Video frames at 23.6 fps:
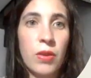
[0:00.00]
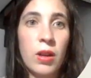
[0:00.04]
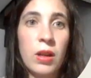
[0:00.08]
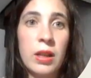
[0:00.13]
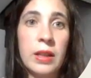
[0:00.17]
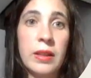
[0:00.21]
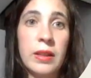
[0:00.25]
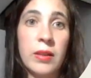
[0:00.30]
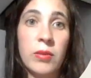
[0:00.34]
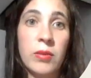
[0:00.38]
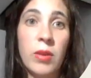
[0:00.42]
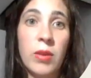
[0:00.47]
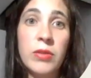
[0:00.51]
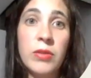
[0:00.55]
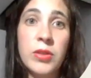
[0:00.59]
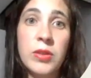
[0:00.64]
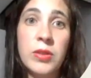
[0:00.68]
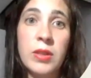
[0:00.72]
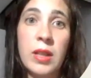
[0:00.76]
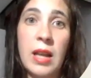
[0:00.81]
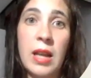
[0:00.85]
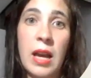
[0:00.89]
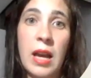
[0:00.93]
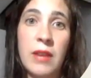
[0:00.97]
In the graph
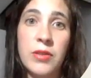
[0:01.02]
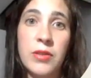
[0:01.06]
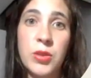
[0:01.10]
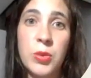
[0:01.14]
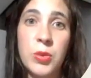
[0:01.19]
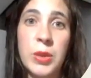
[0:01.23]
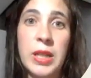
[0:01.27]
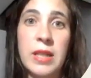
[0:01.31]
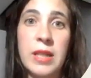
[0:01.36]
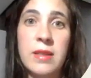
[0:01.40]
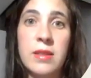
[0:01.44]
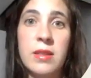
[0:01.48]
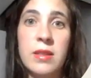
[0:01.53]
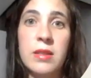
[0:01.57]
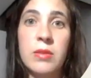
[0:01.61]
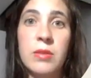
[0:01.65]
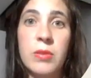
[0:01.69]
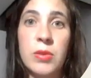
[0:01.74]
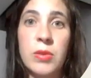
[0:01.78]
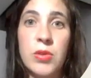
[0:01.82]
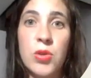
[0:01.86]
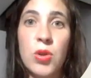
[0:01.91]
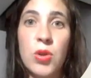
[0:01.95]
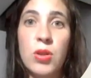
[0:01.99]
on the left, we can see the
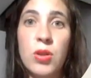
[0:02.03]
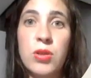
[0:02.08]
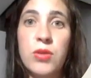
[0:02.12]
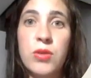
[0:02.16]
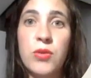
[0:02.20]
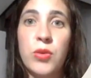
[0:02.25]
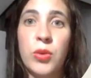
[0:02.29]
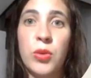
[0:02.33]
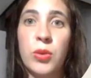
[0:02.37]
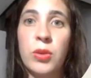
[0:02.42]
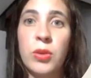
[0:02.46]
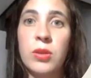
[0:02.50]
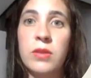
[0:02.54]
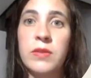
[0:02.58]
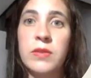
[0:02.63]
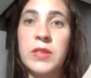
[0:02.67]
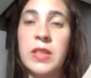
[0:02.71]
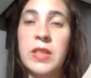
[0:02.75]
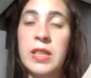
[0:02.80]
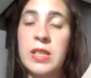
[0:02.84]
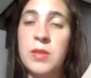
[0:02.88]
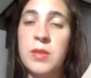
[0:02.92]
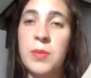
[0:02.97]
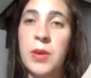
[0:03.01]
results for all of the
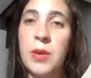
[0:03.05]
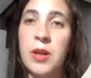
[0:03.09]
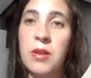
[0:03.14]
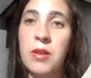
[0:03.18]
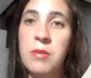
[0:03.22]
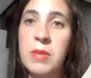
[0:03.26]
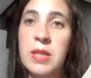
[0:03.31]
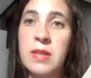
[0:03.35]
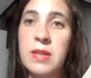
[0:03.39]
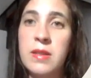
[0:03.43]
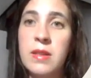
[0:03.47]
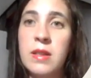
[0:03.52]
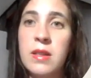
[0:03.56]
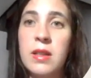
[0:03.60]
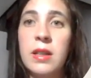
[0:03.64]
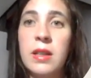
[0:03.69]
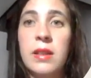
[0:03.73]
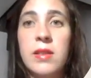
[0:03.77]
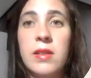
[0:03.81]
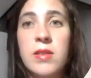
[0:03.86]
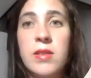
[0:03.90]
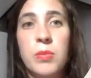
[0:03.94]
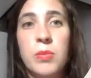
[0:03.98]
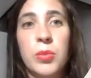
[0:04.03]
experiments.
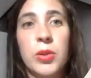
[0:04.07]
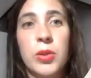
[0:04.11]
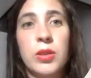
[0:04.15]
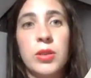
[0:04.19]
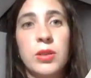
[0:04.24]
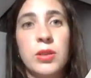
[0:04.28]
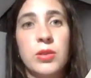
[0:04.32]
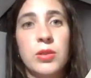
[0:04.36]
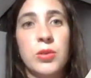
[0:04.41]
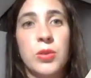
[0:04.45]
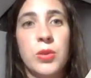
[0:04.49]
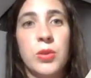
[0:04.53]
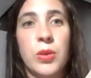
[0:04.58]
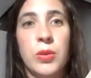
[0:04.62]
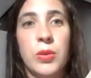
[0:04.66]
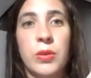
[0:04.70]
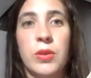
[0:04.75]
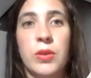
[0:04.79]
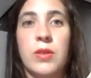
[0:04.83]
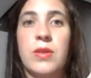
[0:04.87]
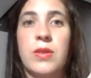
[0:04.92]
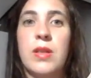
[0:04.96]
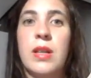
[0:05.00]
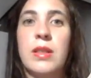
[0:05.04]
It is important to
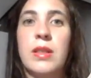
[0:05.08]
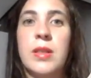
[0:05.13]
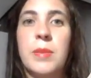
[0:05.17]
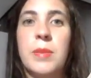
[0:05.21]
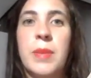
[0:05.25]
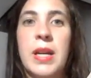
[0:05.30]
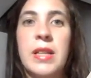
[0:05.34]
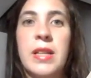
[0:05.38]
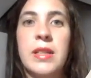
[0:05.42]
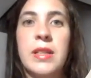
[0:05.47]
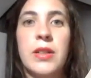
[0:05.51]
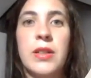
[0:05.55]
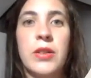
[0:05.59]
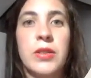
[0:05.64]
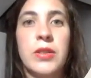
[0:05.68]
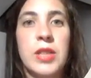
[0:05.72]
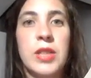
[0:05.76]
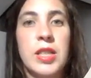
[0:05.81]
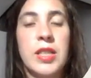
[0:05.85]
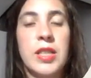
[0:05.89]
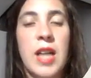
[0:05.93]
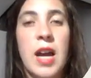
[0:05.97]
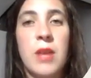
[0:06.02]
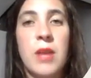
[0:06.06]
notice that depending on the
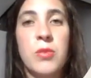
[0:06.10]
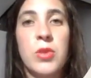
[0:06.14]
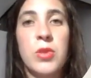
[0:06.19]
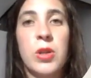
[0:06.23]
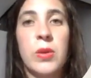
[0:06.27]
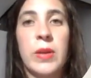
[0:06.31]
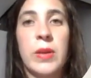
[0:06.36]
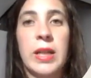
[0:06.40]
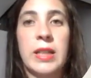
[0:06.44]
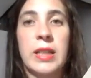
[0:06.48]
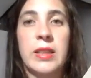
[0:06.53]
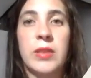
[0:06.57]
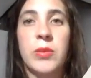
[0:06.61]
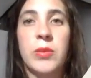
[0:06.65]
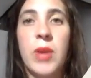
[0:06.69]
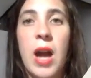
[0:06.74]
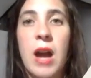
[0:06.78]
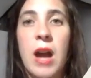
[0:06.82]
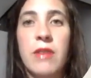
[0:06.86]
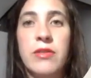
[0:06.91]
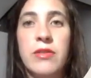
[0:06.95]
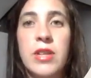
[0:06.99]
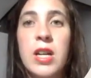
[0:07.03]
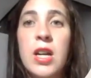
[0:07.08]
time we look at the
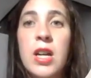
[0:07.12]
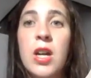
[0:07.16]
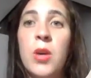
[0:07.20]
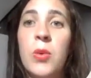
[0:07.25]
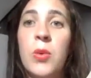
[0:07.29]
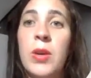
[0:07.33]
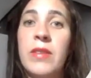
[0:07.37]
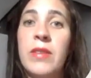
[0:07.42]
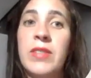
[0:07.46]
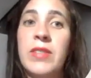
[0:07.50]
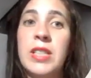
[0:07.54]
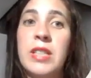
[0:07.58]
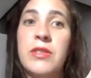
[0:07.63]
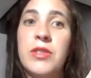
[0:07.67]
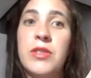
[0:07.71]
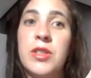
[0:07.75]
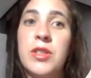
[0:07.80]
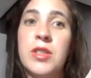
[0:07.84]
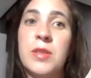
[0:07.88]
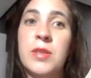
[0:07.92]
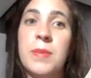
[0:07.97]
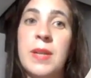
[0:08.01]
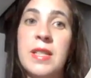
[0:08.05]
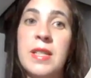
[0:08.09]
graph, we have a
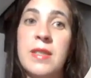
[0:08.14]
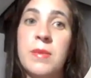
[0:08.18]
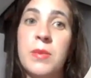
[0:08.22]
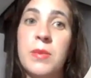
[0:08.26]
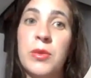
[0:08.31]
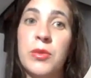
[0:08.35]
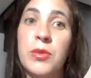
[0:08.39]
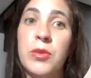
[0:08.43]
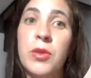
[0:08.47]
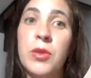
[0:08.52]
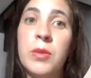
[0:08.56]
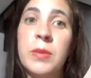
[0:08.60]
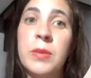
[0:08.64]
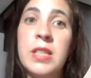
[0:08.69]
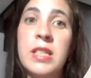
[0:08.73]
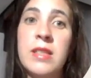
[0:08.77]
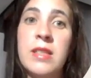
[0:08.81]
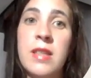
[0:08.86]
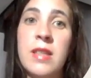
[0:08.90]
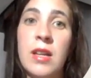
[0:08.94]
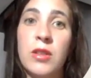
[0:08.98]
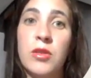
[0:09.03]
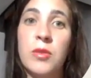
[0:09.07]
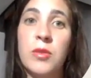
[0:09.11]
different best performing
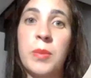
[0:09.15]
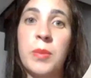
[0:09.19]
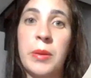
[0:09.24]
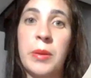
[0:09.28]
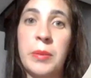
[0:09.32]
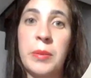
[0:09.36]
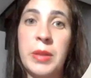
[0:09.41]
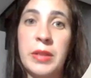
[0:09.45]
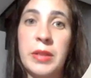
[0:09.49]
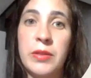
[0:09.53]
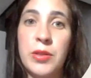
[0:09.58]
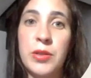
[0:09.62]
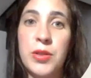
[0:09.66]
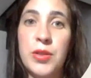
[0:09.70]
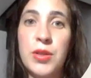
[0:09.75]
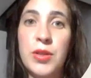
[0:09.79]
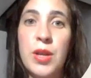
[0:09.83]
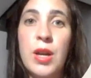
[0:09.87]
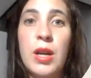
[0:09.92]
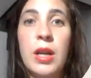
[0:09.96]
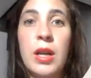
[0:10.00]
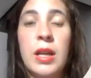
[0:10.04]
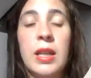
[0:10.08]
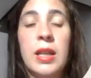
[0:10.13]
set of parameters.
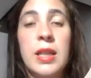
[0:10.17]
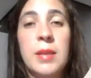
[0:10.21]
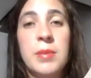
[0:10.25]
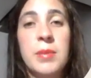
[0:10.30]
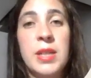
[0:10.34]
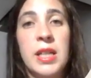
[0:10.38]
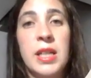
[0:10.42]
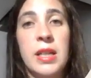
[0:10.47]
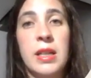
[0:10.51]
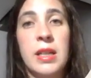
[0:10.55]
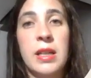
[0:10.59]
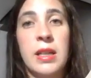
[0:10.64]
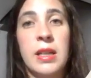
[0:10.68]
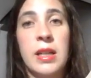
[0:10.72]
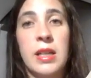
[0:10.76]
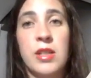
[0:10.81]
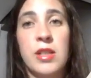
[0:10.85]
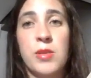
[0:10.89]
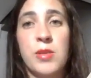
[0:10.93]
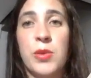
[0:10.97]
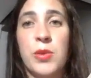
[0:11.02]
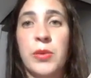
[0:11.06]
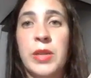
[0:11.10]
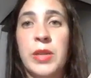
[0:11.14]
In the beginning,
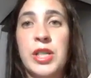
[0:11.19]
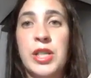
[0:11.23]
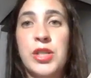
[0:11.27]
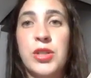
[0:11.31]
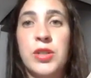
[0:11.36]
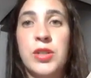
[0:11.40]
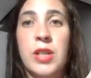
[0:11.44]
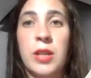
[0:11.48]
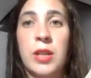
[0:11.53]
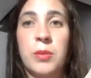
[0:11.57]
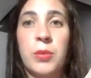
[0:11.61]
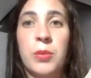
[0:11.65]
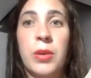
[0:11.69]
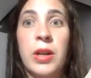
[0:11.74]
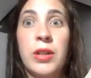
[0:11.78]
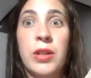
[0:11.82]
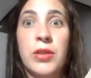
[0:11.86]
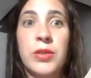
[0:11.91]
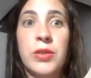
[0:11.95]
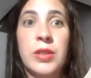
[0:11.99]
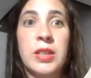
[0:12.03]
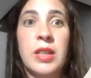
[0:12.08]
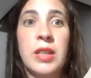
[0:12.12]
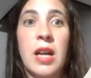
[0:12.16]
exploration that
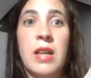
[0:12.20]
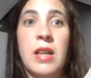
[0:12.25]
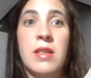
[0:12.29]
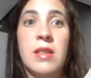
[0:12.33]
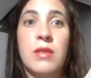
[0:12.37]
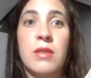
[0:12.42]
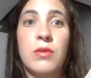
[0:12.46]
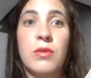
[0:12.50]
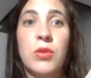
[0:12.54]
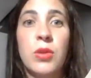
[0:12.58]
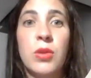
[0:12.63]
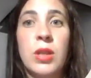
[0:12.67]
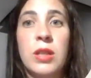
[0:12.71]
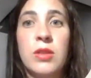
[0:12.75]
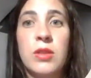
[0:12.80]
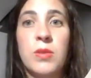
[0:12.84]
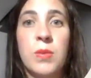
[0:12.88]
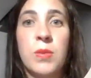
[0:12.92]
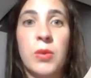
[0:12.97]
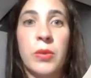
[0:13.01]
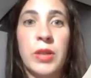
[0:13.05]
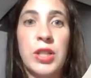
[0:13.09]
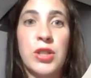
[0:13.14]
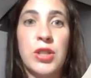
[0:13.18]
prioritized the full
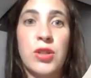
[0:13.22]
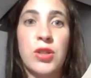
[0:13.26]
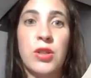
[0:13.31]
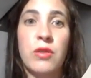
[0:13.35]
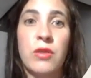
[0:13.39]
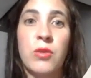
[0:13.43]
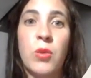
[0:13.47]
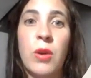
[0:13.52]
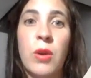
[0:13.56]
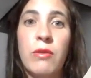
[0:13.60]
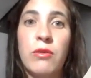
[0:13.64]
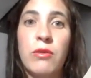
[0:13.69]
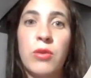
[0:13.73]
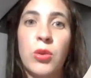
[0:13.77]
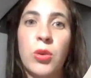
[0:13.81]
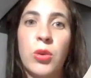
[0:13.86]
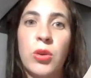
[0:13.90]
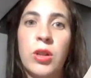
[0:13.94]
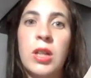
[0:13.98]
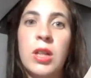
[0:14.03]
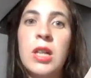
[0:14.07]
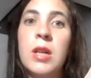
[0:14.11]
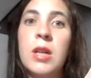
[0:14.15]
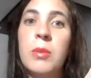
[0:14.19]
exploration of one
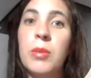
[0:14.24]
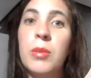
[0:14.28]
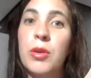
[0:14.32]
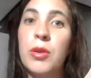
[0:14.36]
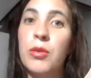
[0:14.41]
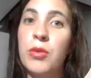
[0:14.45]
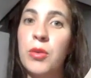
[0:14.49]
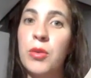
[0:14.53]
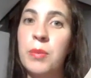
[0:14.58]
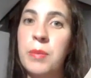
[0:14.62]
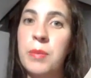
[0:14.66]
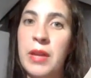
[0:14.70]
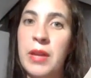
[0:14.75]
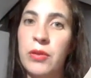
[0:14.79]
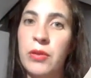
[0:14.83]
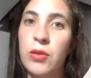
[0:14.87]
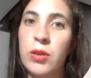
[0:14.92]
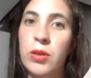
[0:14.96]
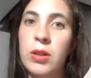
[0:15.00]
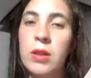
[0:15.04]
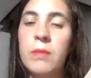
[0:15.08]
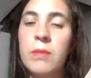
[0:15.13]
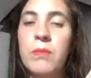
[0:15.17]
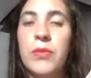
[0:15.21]
floor performed
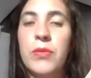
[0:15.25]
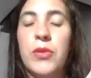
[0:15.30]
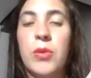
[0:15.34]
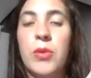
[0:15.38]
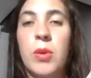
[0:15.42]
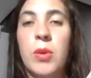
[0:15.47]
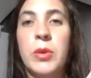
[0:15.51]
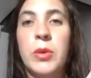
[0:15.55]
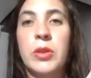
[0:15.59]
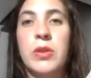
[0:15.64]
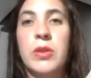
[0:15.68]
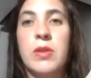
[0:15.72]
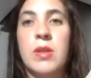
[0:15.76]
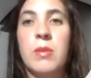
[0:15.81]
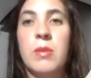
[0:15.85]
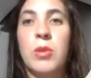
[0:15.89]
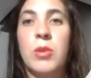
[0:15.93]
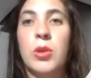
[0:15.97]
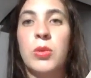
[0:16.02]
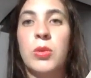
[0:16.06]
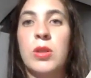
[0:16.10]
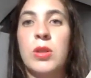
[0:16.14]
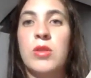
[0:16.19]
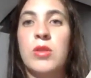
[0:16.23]
better. The robot is able
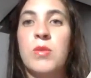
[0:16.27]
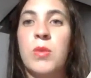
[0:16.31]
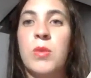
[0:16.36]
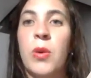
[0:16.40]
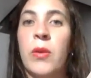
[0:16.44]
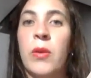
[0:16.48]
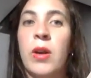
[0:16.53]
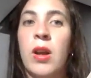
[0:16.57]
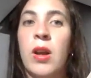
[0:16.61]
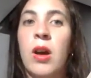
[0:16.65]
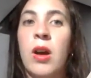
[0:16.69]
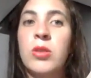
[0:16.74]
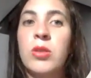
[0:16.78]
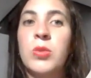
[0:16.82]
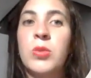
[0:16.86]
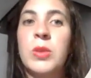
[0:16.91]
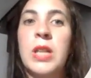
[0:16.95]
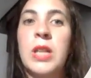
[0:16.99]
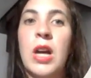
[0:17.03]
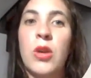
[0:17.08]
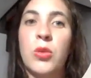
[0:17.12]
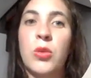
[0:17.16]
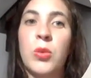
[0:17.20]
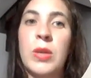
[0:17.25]
to explore a lot
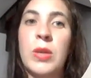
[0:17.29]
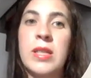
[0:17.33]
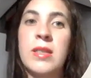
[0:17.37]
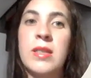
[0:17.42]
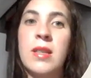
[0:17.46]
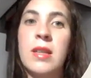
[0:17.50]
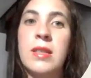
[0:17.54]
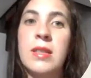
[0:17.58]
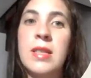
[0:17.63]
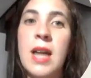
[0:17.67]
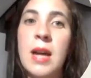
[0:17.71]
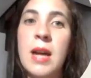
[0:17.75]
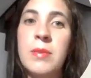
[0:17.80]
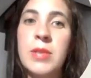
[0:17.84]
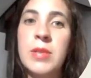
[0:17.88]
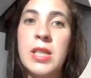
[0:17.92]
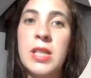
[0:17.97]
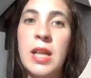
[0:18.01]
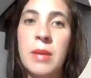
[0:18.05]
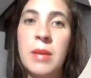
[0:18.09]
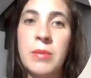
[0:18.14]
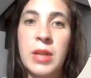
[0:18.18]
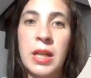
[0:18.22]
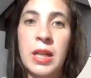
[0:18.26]
without wasting time
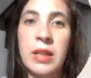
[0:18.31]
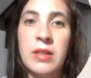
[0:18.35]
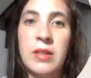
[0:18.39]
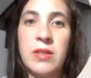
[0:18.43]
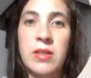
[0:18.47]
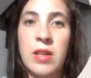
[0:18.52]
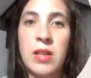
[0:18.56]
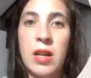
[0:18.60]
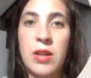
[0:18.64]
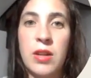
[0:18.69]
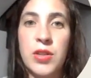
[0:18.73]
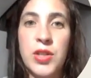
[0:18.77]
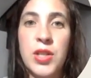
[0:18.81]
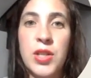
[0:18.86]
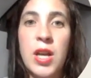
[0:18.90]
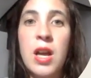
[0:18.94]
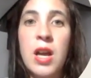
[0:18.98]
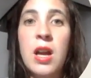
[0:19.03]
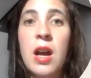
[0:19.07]
climbing the stairs.